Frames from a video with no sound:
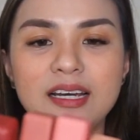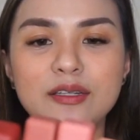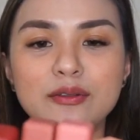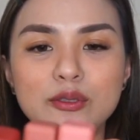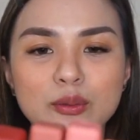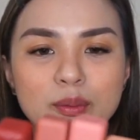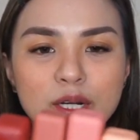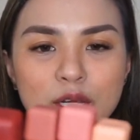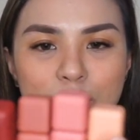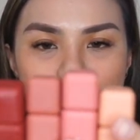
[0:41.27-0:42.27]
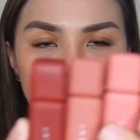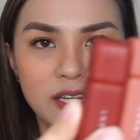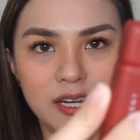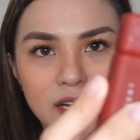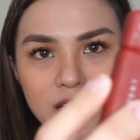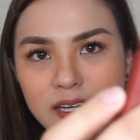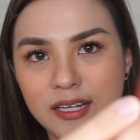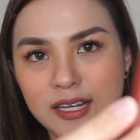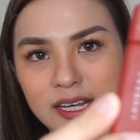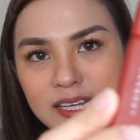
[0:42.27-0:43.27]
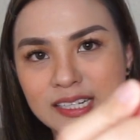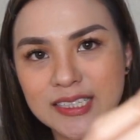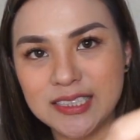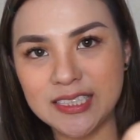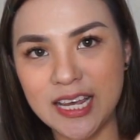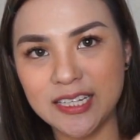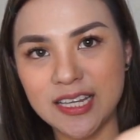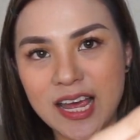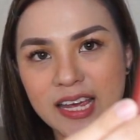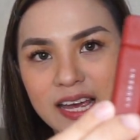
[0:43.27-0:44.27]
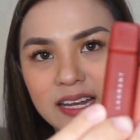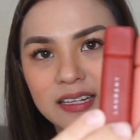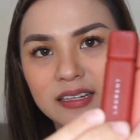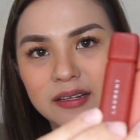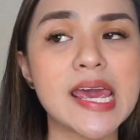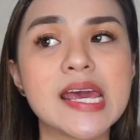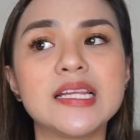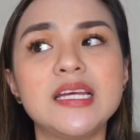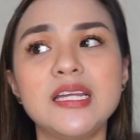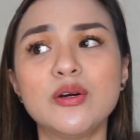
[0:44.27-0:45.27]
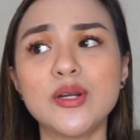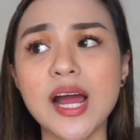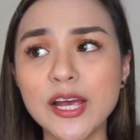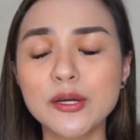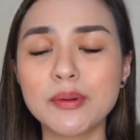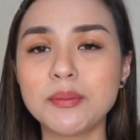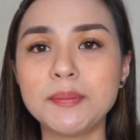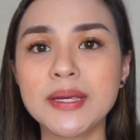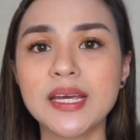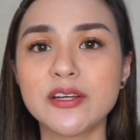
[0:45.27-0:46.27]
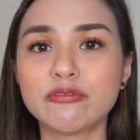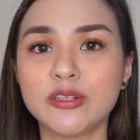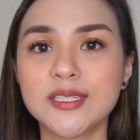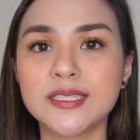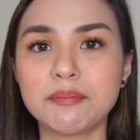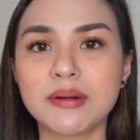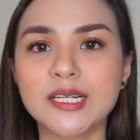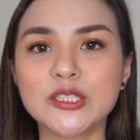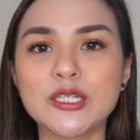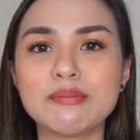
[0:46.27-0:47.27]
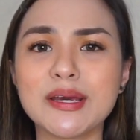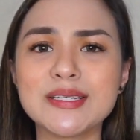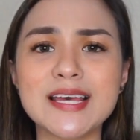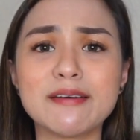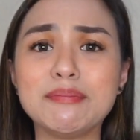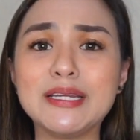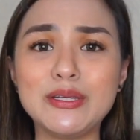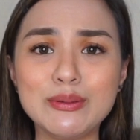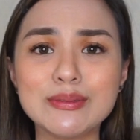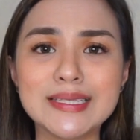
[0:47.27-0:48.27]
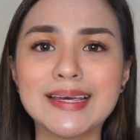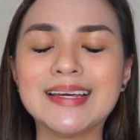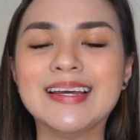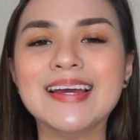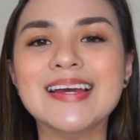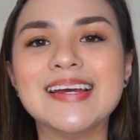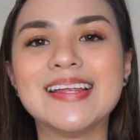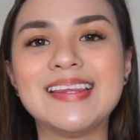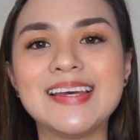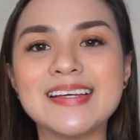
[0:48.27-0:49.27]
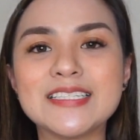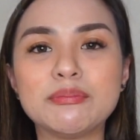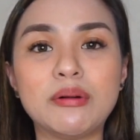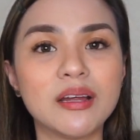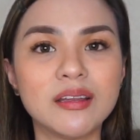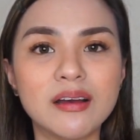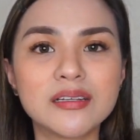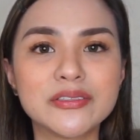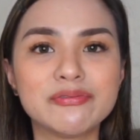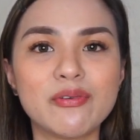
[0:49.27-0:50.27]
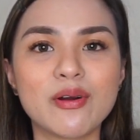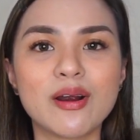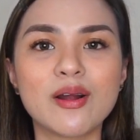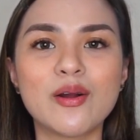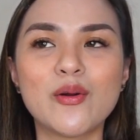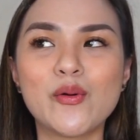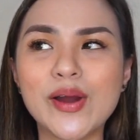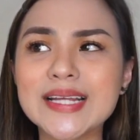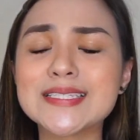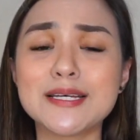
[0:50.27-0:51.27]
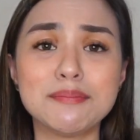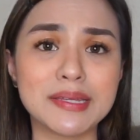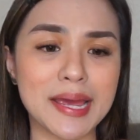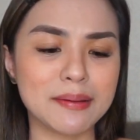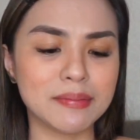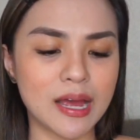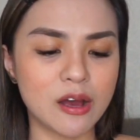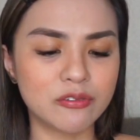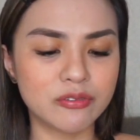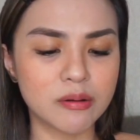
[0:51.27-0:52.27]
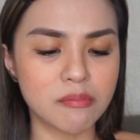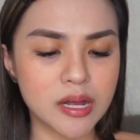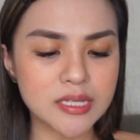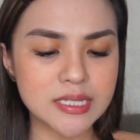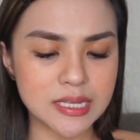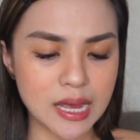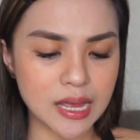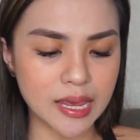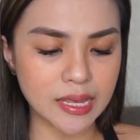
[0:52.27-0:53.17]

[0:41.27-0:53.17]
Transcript: Itong super cute nila na set. Ayan. And hindi ko na kayo magbibigyan ng first impression because I've been using these products for quite some time now, for months na.